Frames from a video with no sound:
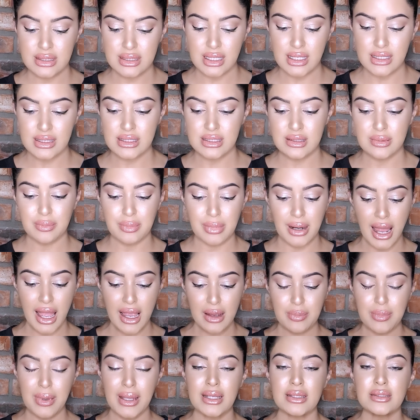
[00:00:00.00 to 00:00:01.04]
is the black
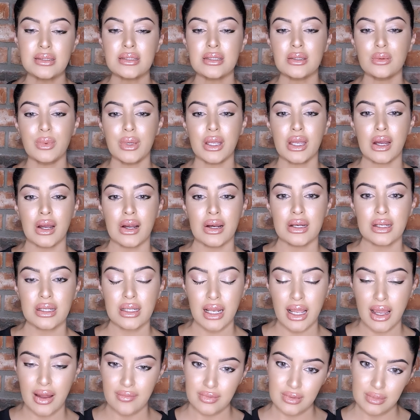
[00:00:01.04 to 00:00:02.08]
pencil. We currently
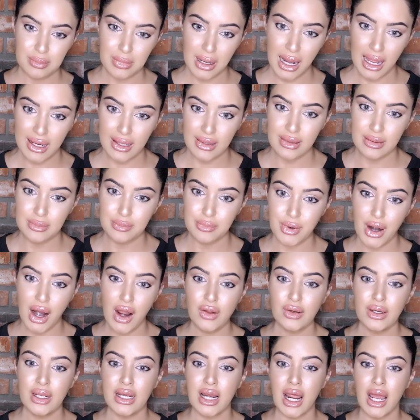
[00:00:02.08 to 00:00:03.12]
have the black and the
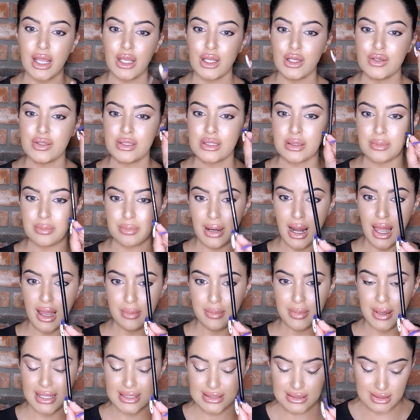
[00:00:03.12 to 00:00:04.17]
brown, and I use the black
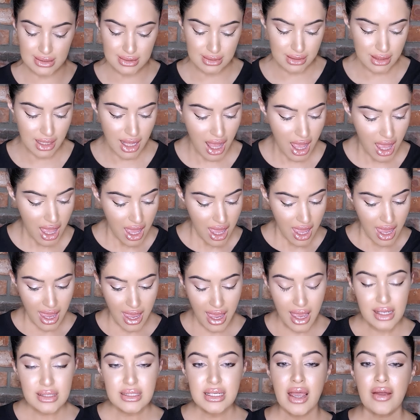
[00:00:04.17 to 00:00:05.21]
pencil.
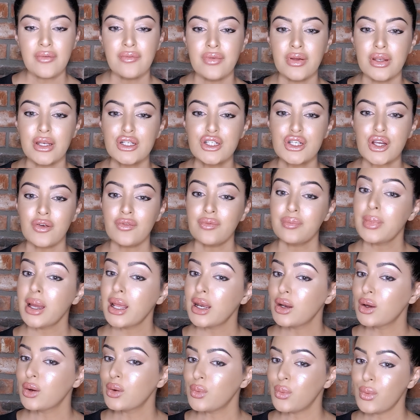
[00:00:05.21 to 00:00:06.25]
And I finish off my
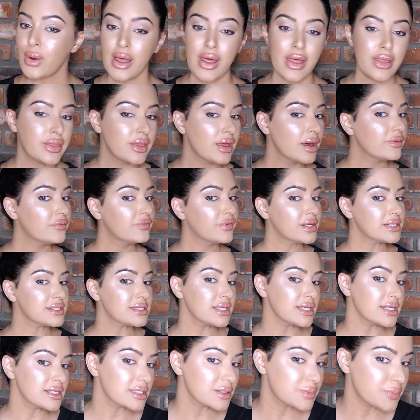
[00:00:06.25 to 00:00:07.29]
look with
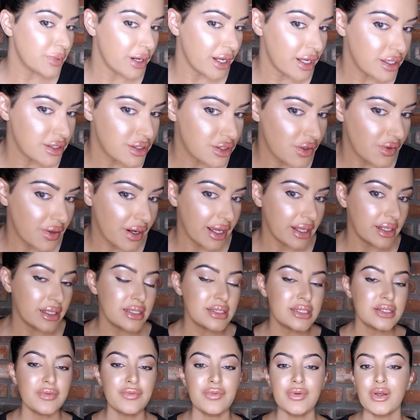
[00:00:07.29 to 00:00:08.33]
fixing spray. So
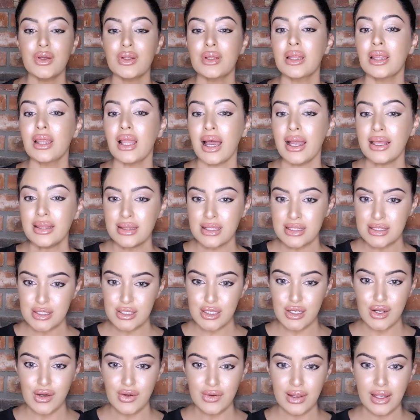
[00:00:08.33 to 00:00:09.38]
ladies, if you'd like this
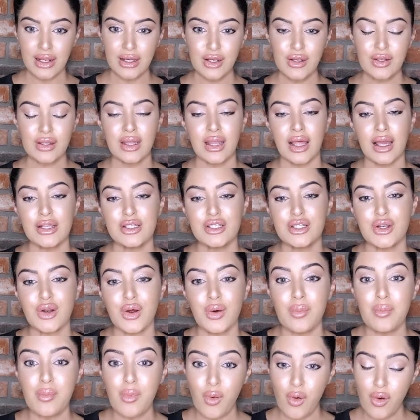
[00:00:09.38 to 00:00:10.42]
look and you'd like to know
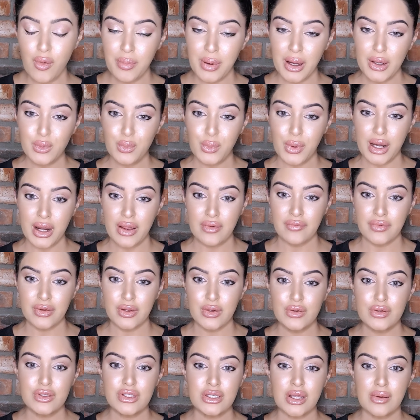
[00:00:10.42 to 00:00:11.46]
more about what I've
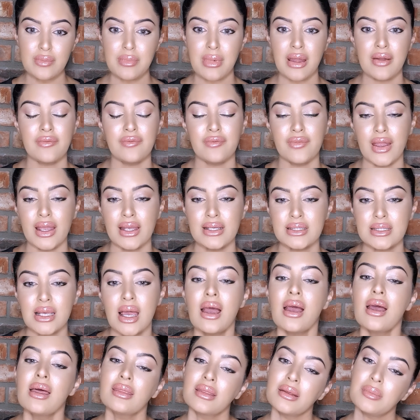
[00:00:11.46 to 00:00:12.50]
used on my face,
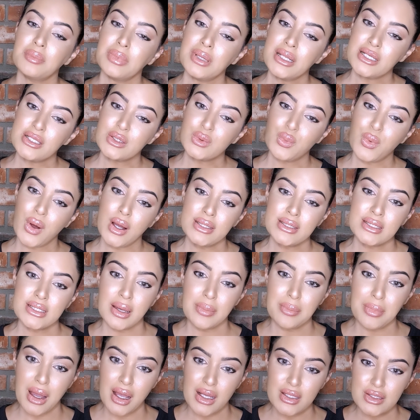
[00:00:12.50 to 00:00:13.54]
then please
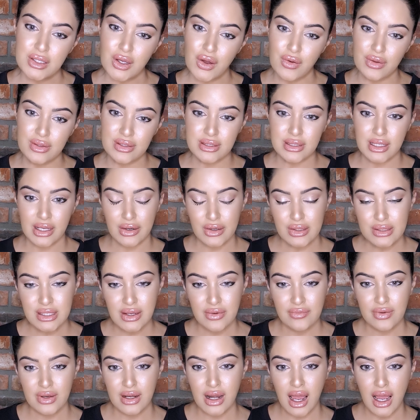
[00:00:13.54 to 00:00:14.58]
WhatsApp us on
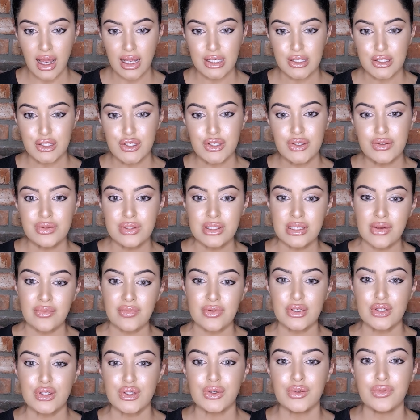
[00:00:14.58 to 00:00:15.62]

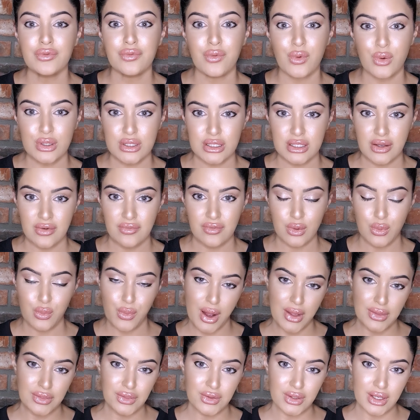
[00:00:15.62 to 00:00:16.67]

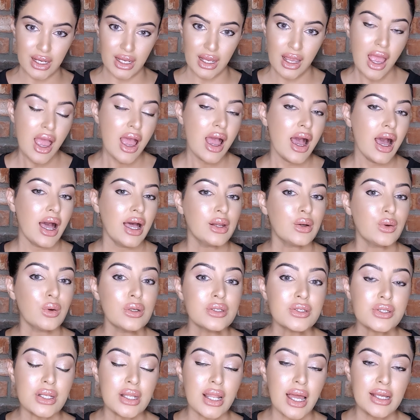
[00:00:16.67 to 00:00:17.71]
079-272-4713. I'd
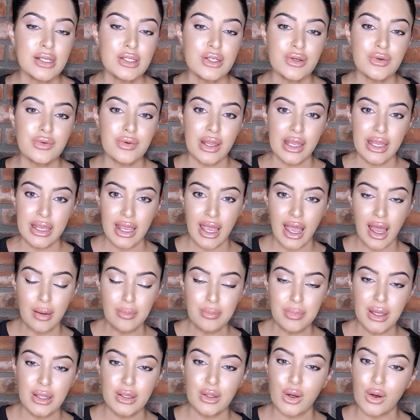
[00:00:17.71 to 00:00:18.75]
also like to recap
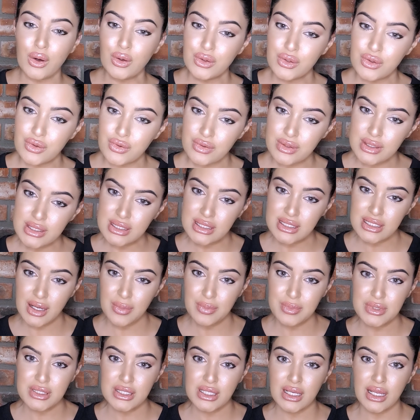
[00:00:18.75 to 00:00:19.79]
and go through the
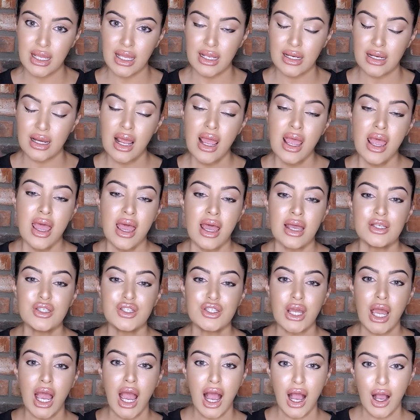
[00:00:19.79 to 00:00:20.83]
steps again as
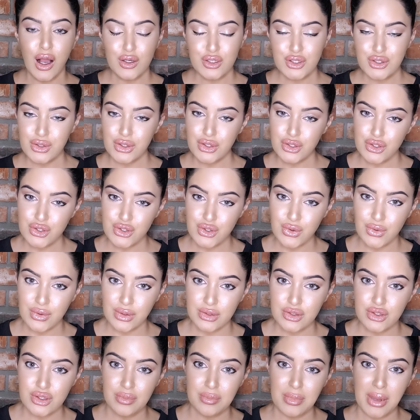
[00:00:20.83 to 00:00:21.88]
to how to ensure
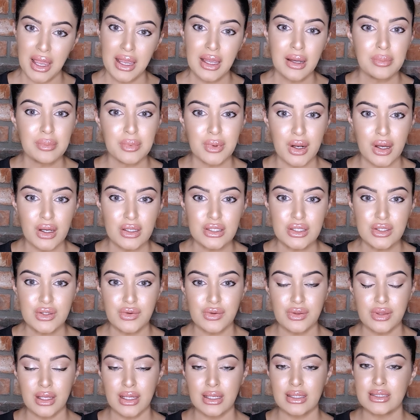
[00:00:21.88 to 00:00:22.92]
that your makeup lasts through
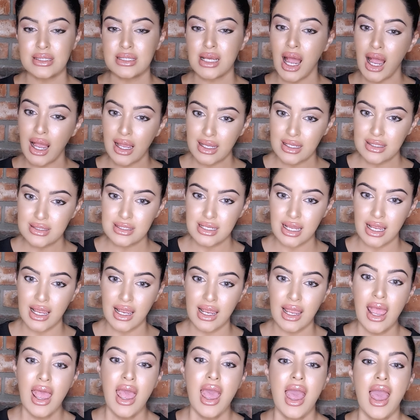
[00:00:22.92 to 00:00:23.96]
the entire
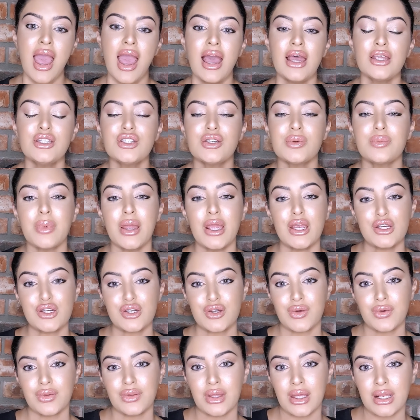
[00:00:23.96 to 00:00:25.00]
day and to make
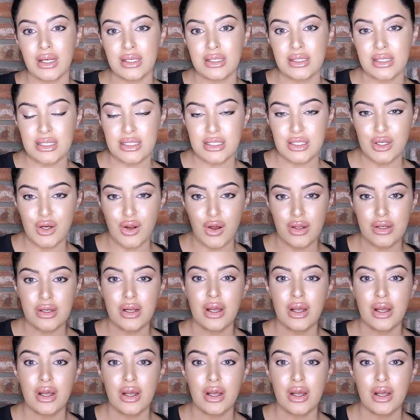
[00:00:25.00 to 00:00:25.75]
sure that it does not